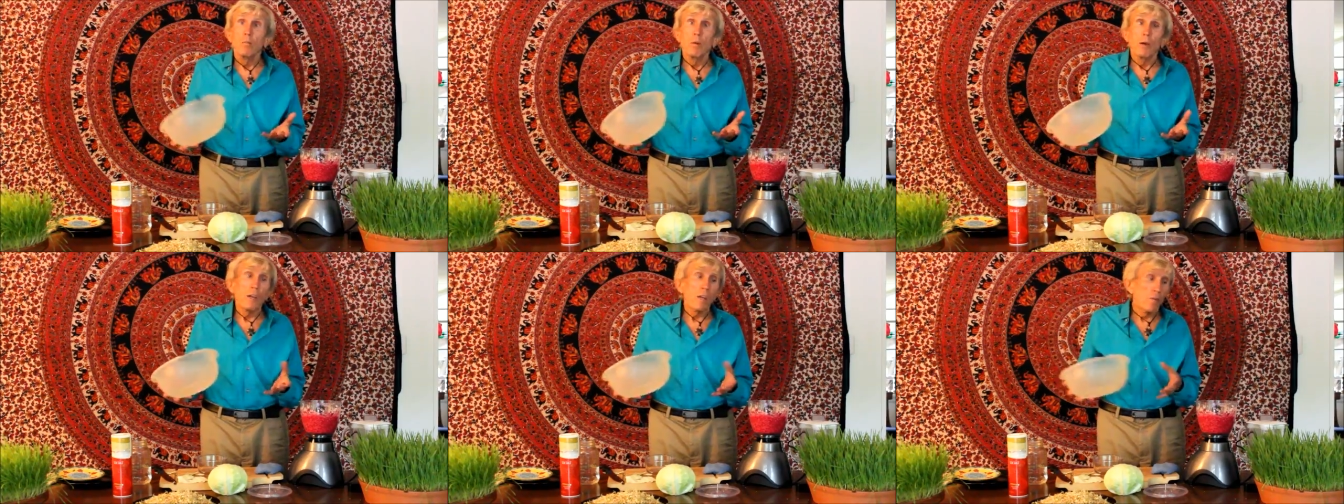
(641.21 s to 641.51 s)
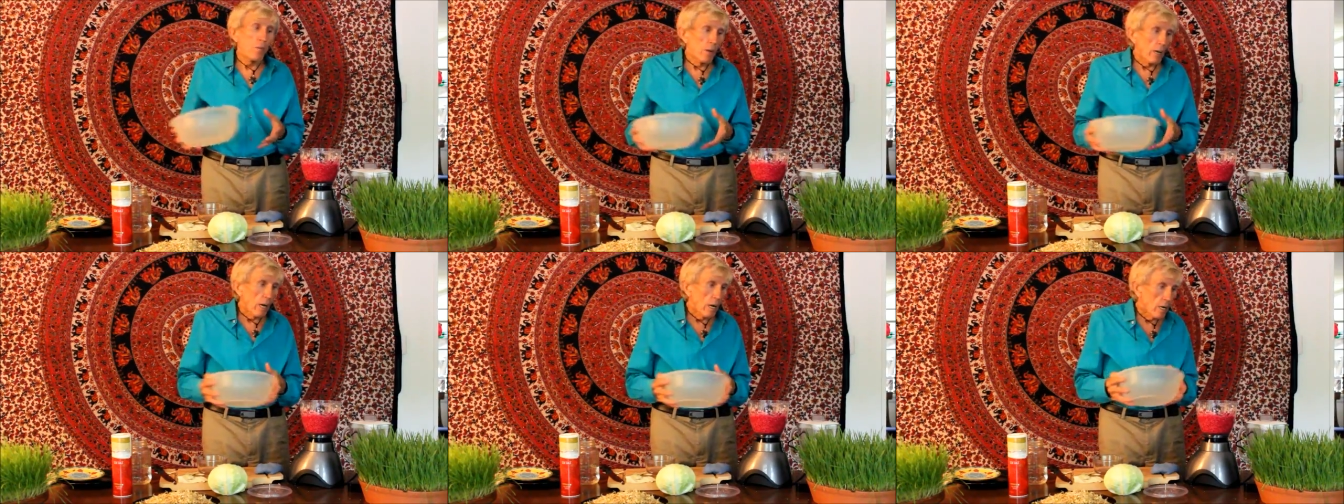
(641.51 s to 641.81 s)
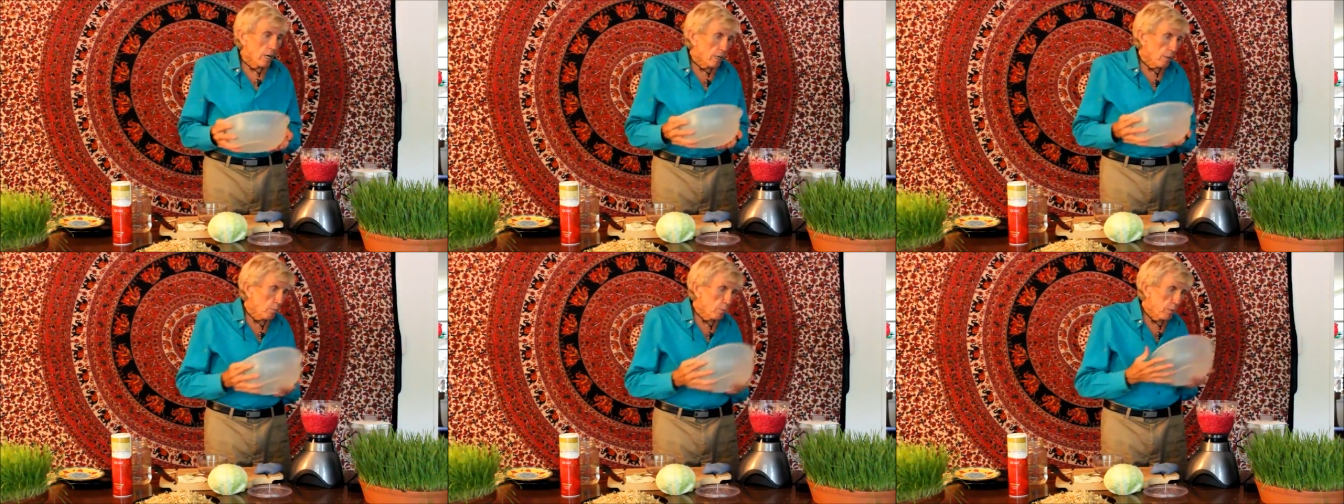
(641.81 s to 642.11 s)
But even
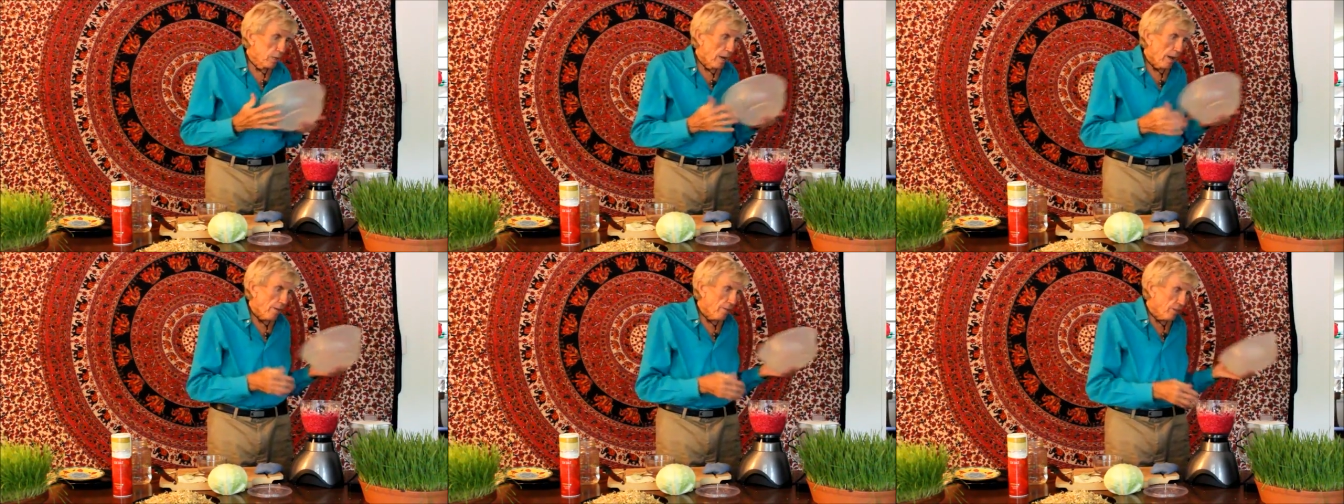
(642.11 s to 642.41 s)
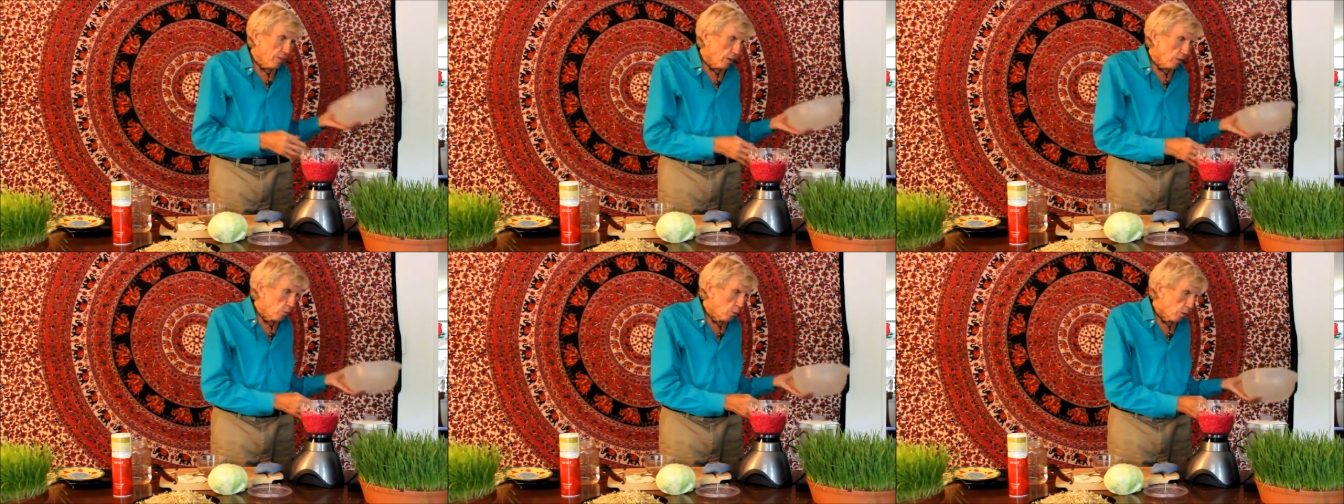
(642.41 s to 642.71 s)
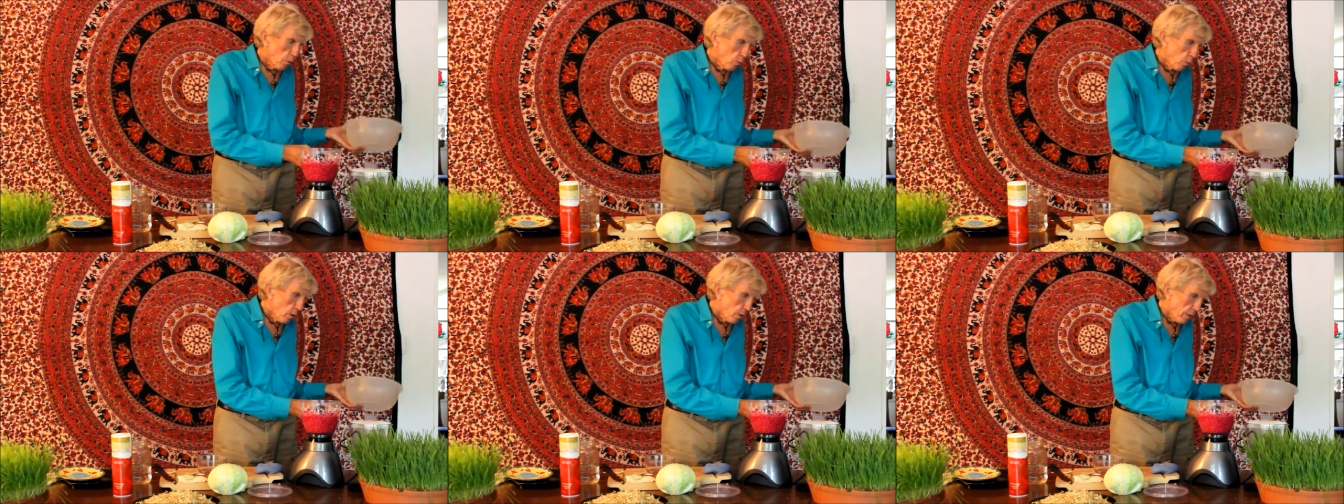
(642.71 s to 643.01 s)
hard plastic
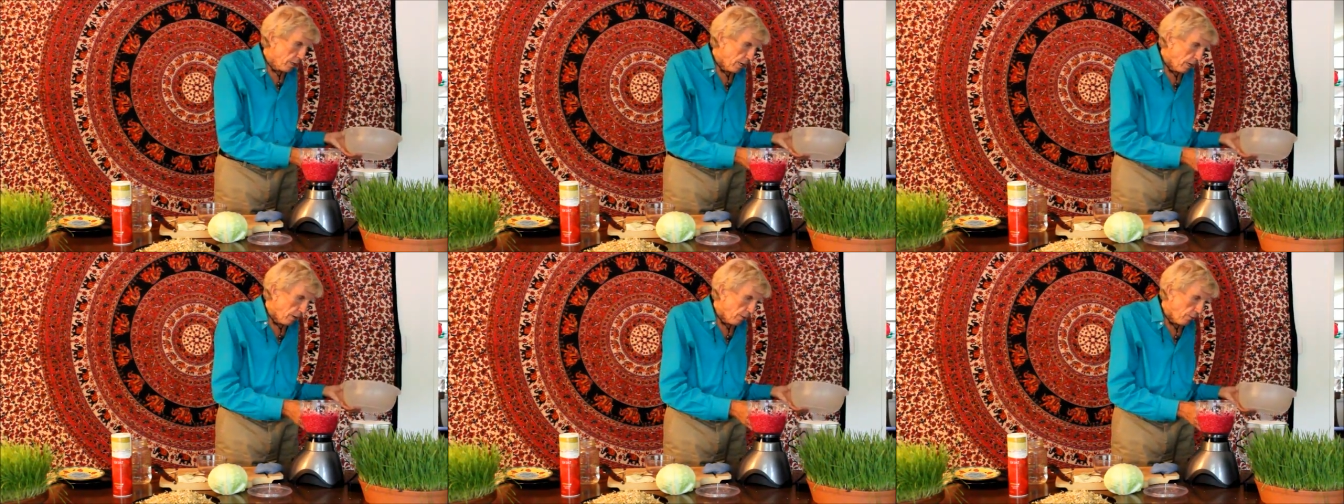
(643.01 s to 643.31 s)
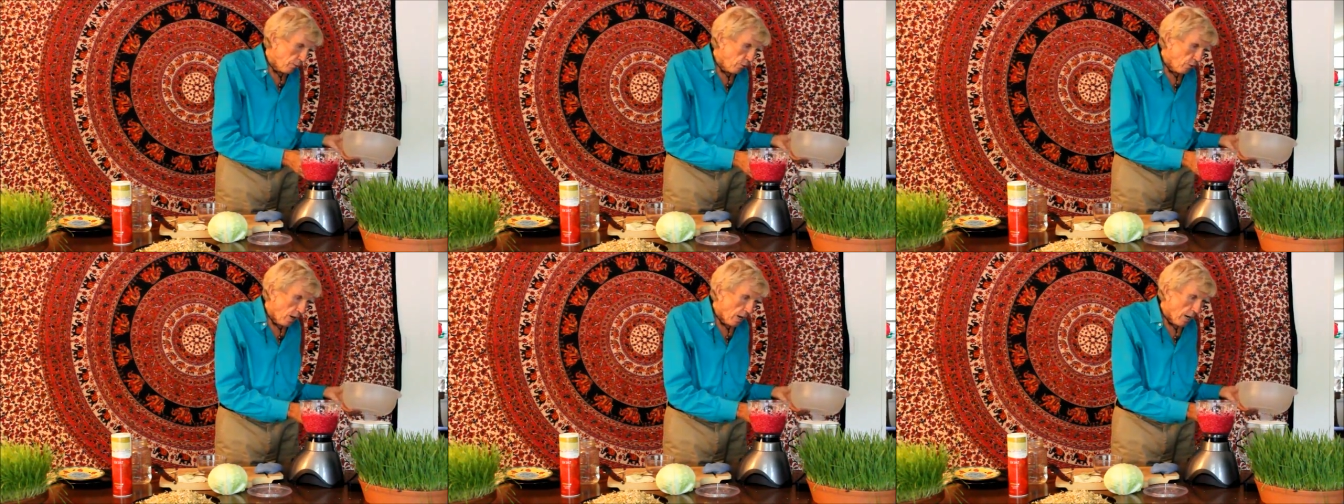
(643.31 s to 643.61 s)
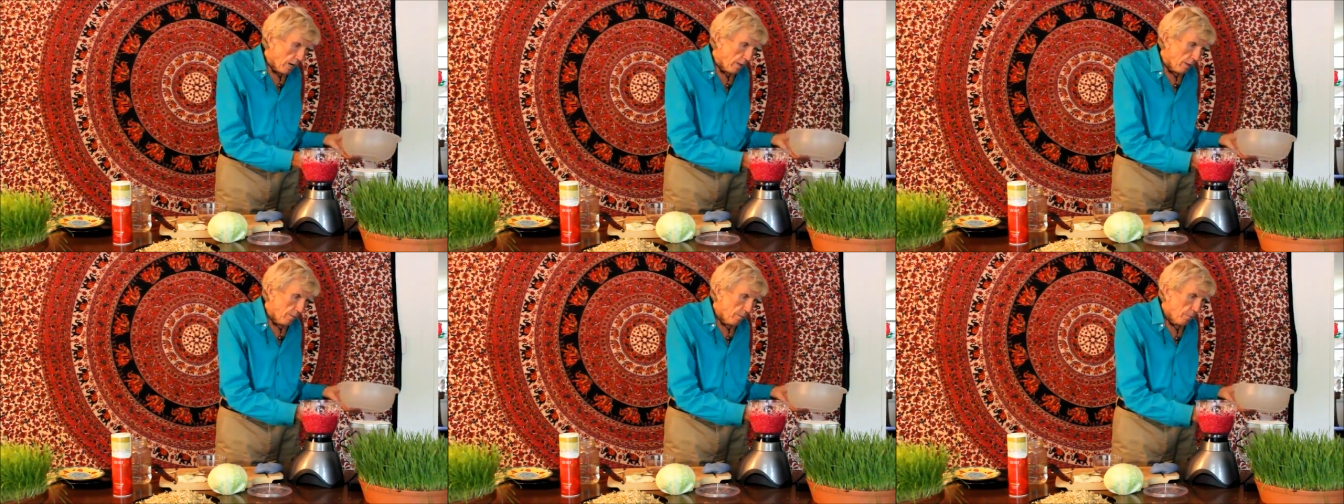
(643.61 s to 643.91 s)
will work out
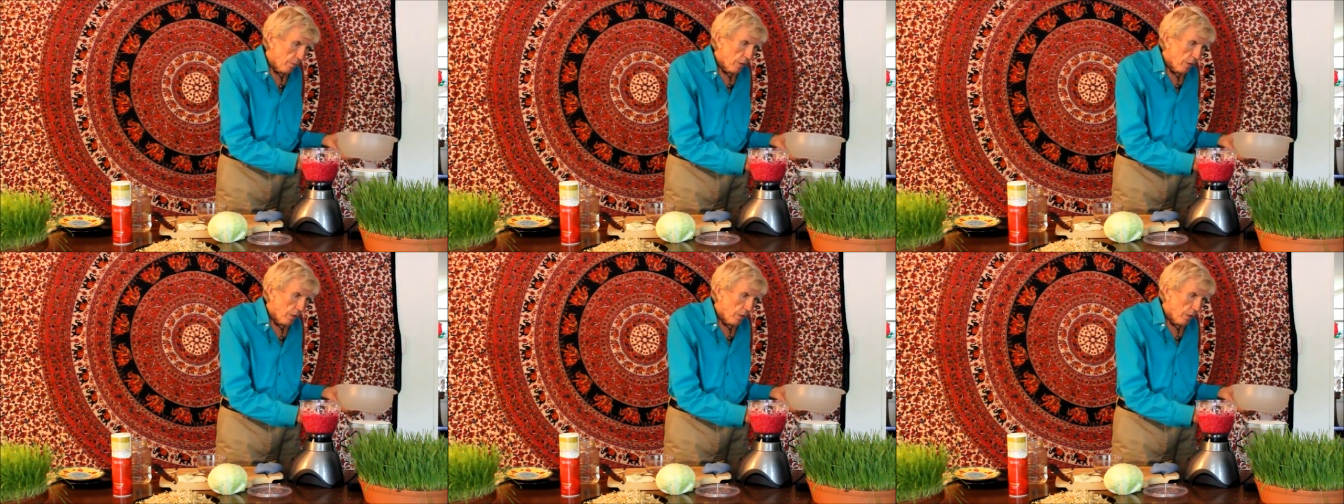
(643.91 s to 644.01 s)
fine.